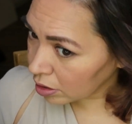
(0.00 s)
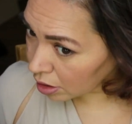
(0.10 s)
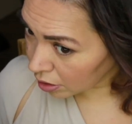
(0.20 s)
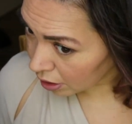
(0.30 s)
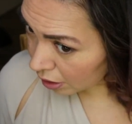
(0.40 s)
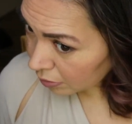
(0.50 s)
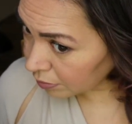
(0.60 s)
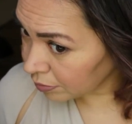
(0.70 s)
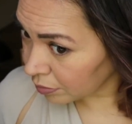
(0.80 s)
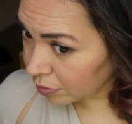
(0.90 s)
Okay.
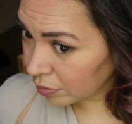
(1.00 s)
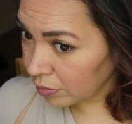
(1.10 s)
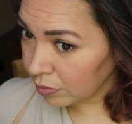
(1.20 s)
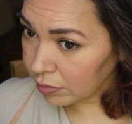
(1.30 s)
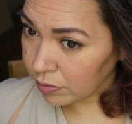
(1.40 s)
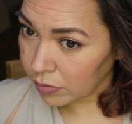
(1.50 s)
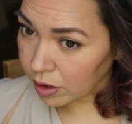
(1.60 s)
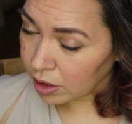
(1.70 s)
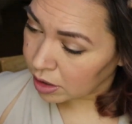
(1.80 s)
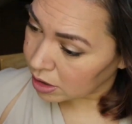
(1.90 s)

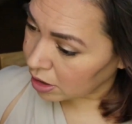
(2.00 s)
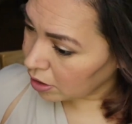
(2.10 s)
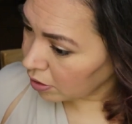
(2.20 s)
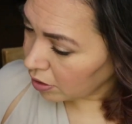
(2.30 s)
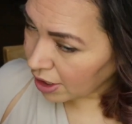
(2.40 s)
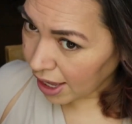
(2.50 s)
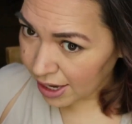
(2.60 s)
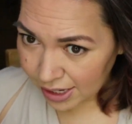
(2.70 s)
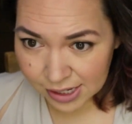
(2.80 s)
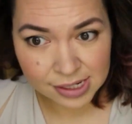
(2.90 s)
So
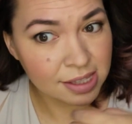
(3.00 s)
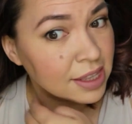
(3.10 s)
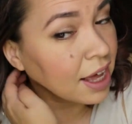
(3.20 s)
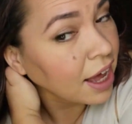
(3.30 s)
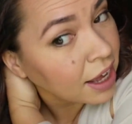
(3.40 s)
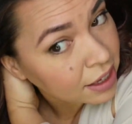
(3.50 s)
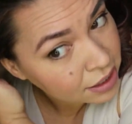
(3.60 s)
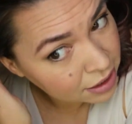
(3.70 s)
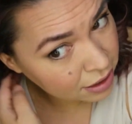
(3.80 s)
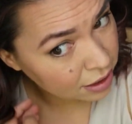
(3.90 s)
that is
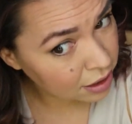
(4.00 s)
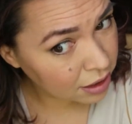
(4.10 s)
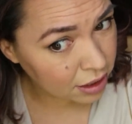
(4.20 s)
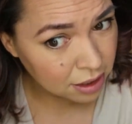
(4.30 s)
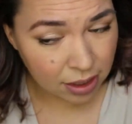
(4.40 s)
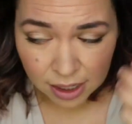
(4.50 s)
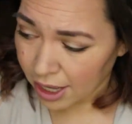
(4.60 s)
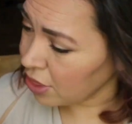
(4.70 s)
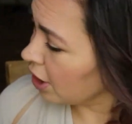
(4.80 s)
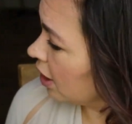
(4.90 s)
that.
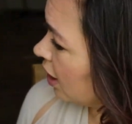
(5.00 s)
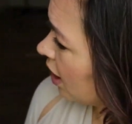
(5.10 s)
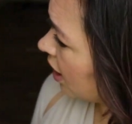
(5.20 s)
I think I got